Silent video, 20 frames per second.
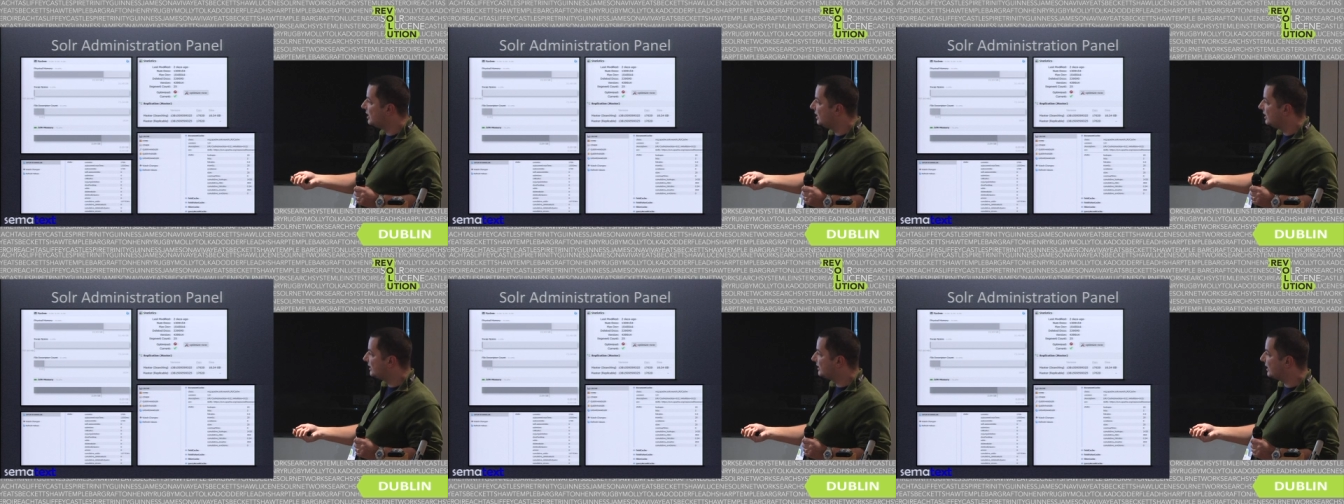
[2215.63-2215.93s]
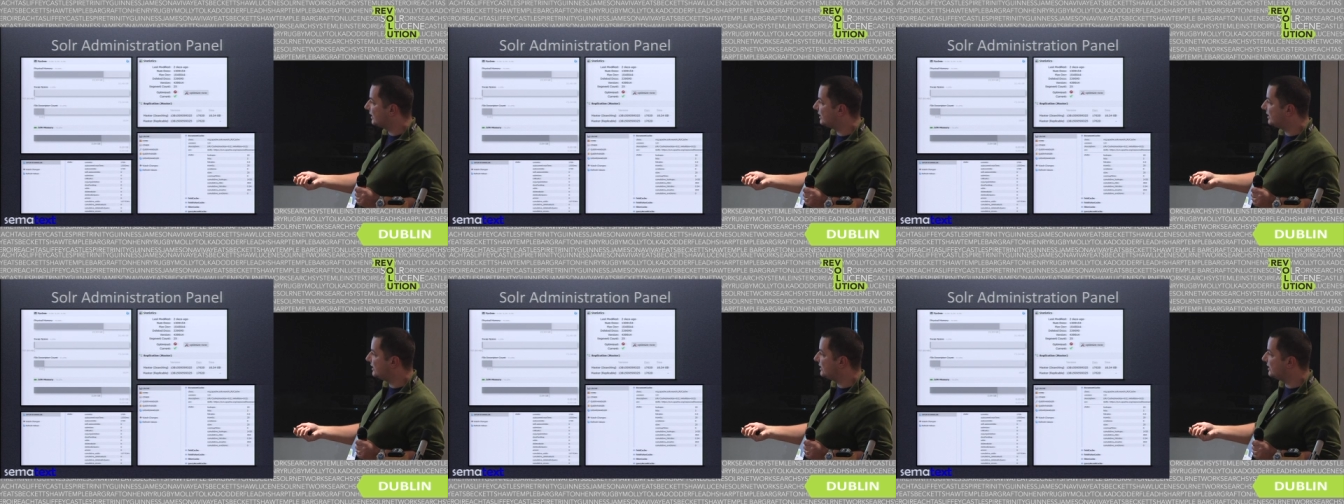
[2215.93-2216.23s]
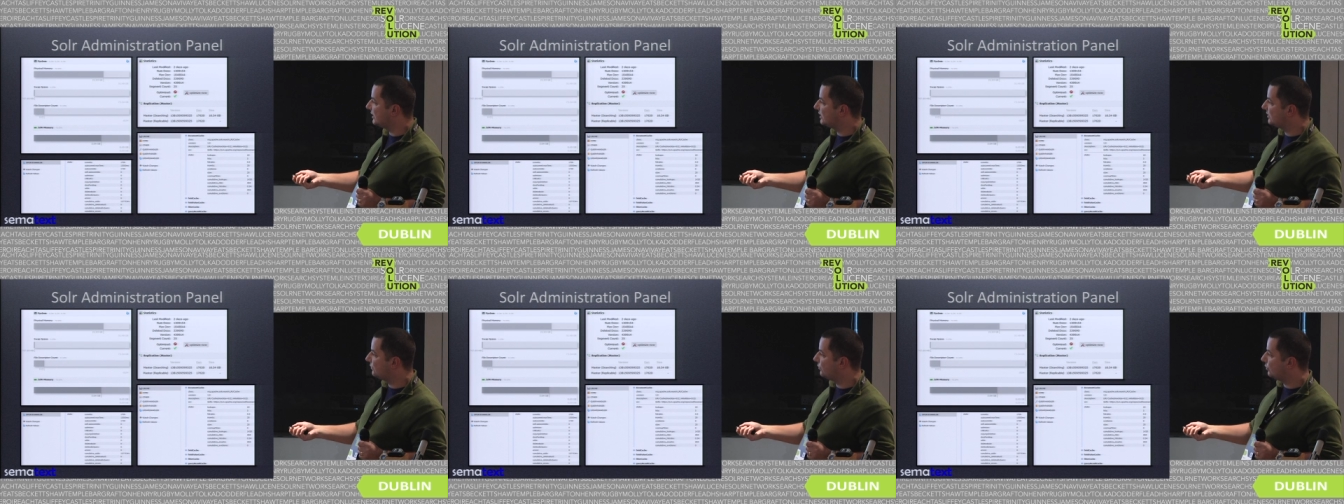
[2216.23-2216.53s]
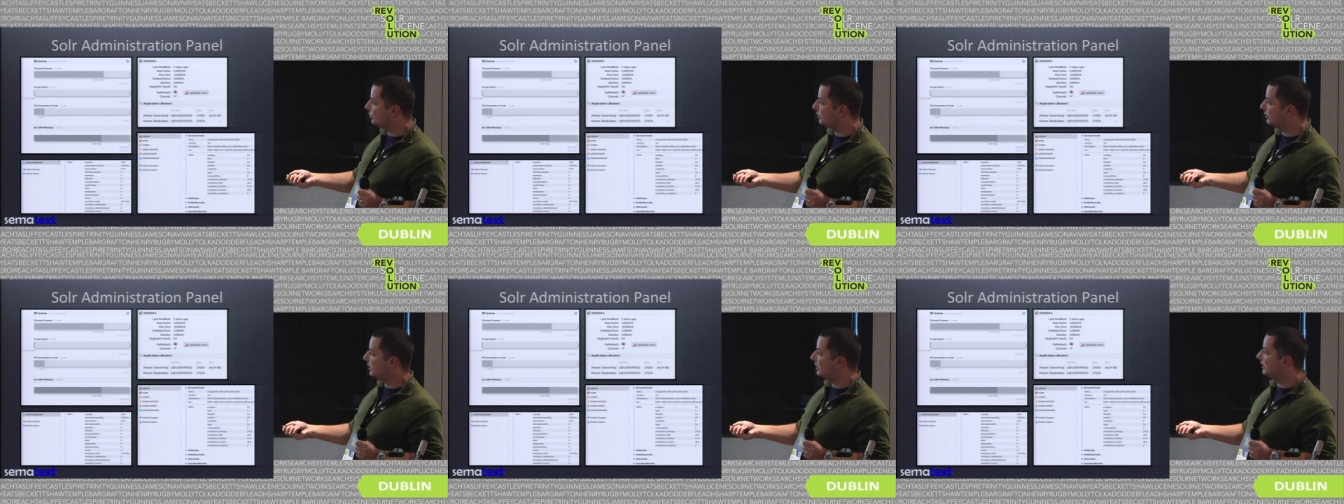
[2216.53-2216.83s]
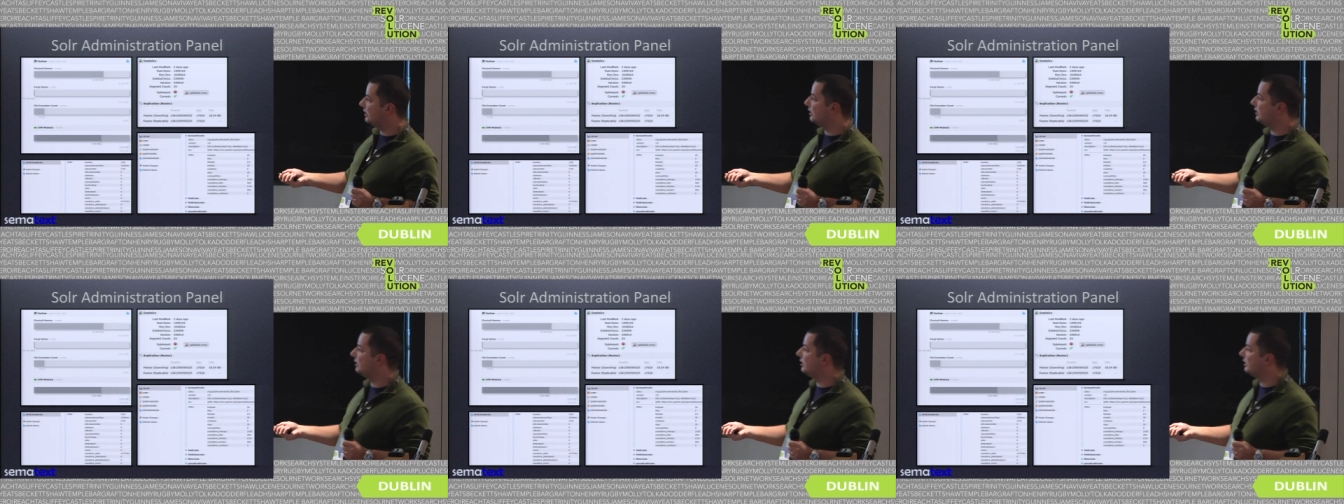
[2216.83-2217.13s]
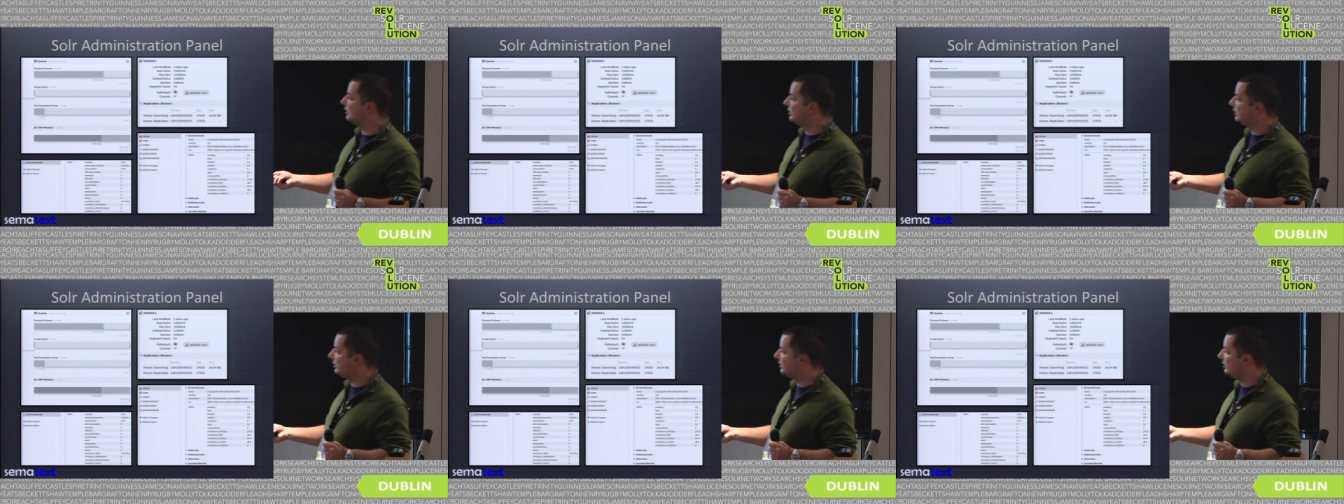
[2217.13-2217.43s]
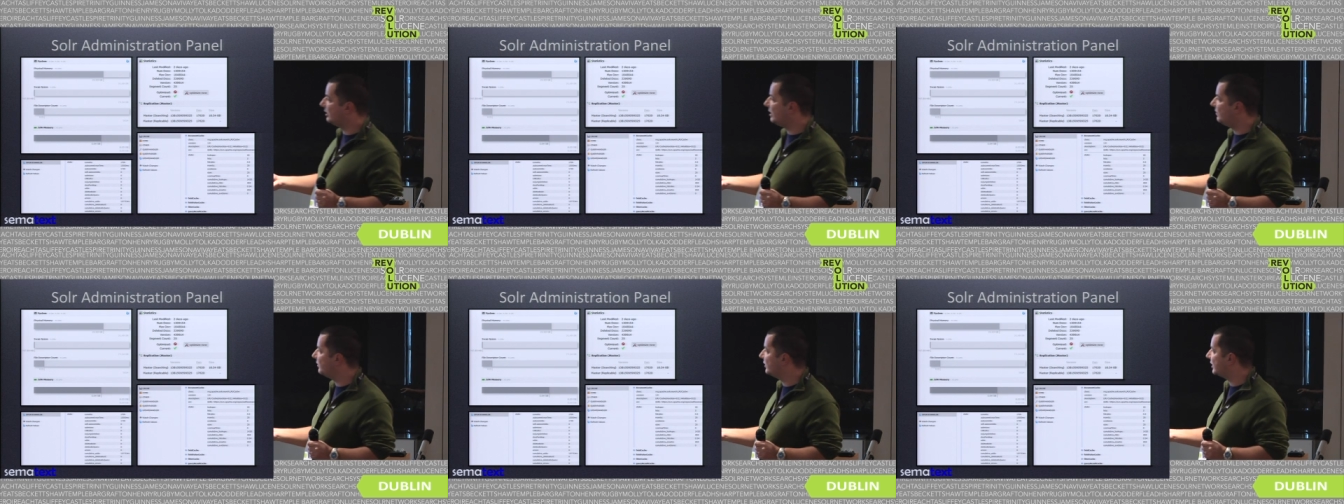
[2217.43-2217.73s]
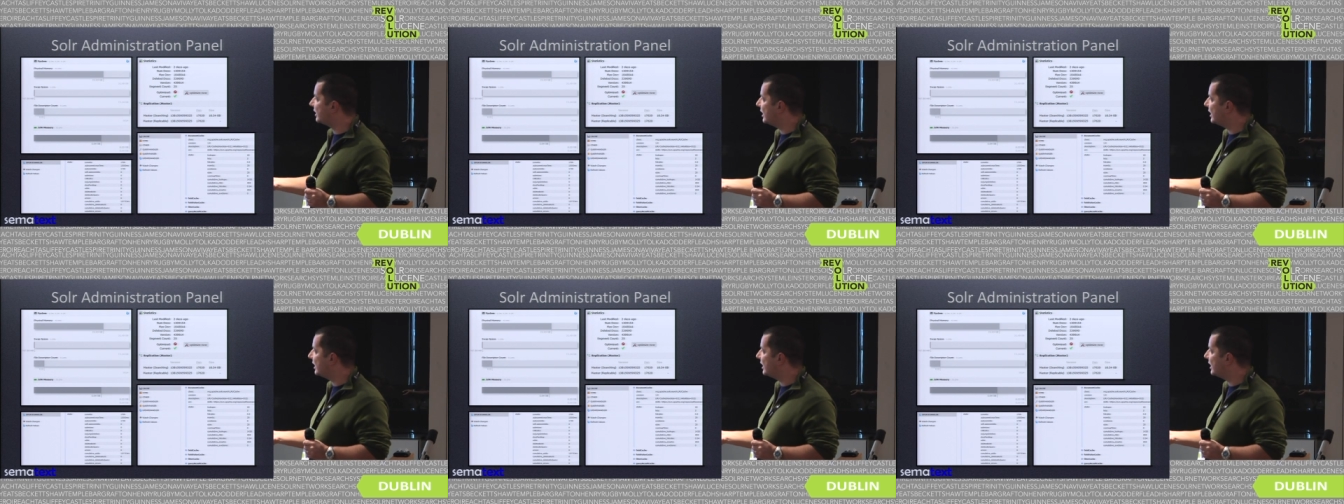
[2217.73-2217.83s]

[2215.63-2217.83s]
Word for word: statistics for the given